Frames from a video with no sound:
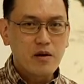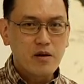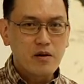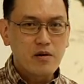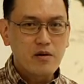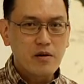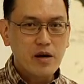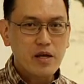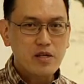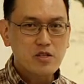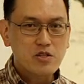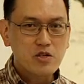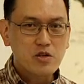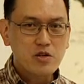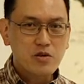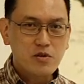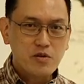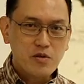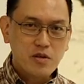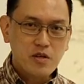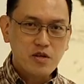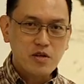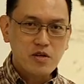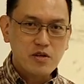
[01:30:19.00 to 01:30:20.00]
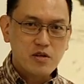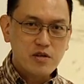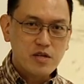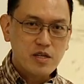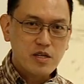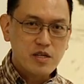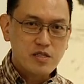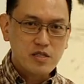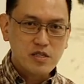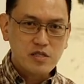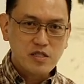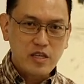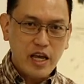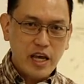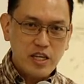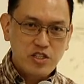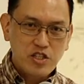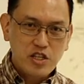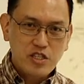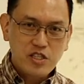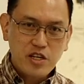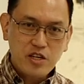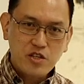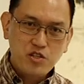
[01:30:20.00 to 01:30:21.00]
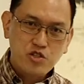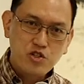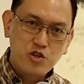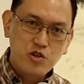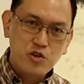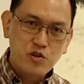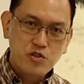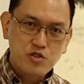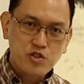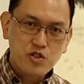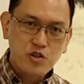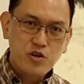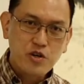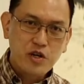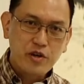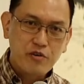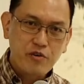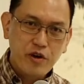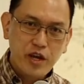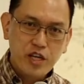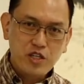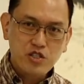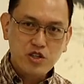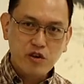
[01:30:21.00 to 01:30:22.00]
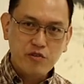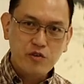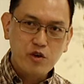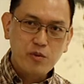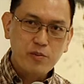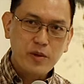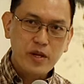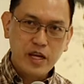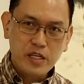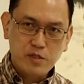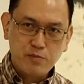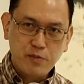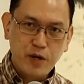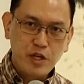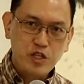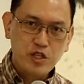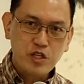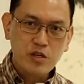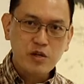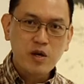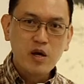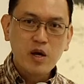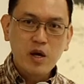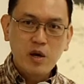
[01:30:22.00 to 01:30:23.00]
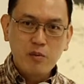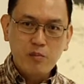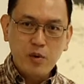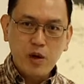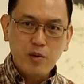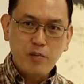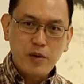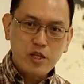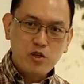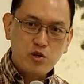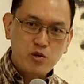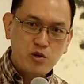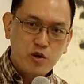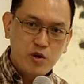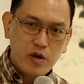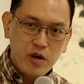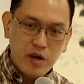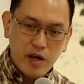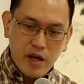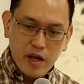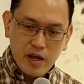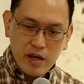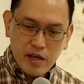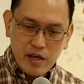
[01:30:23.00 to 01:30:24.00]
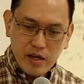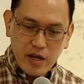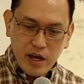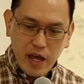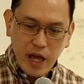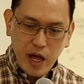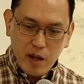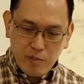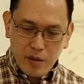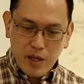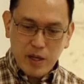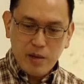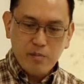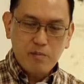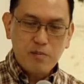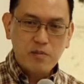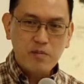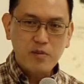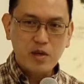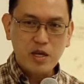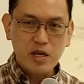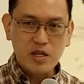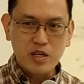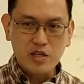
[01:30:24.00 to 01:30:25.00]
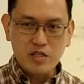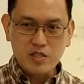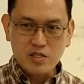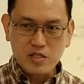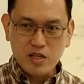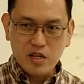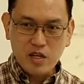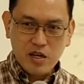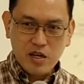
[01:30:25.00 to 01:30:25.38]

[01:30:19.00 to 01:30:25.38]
Right, so his etchings actually show a range of human expression, probably to help him in his